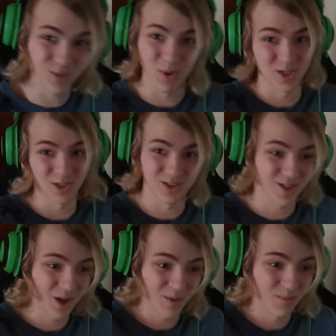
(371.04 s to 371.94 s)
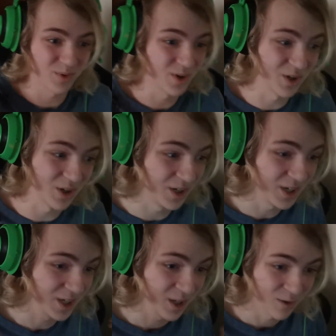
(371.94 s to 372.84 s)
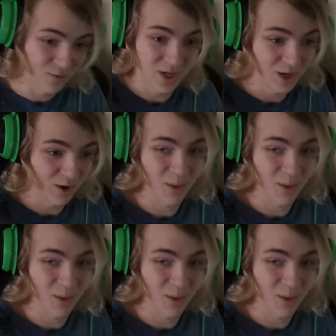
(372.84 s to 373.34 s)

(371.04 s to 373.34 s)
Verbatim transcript: special sub uh, video.